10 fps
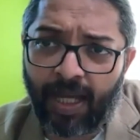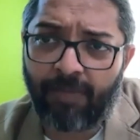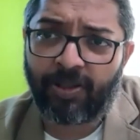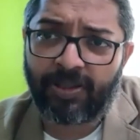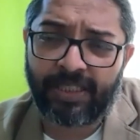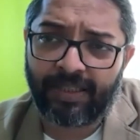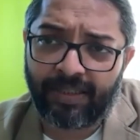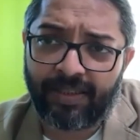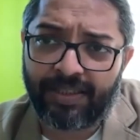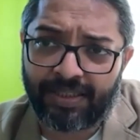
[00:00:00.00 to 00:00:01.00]
I'm not saying
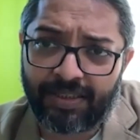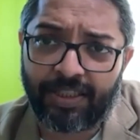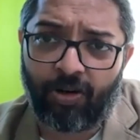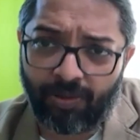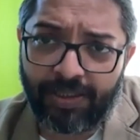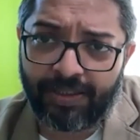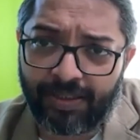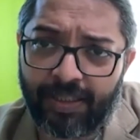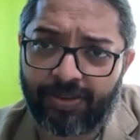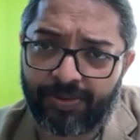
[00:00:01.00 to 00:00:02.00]
that the Christians are all
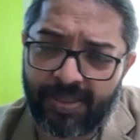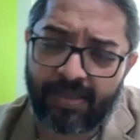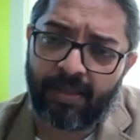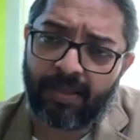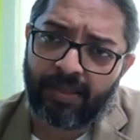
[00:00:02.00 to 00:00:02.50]
intellectuals.